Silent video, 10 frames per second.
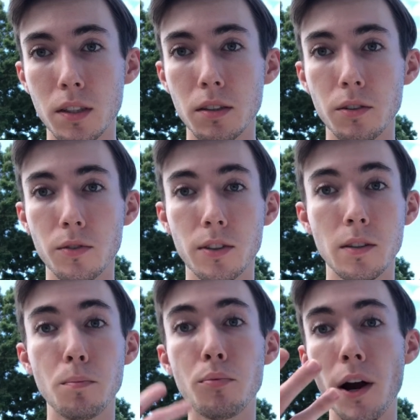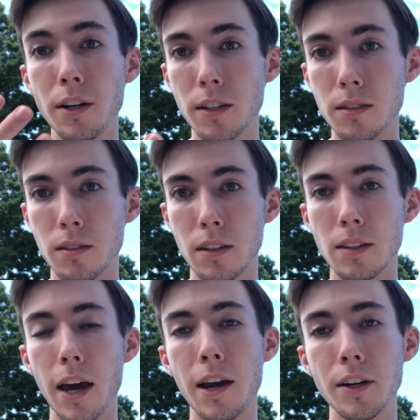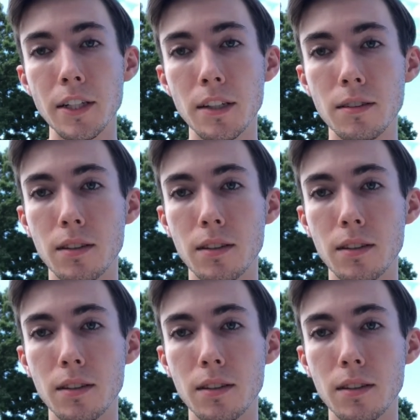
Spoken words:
here. There's this brightness, this airiness,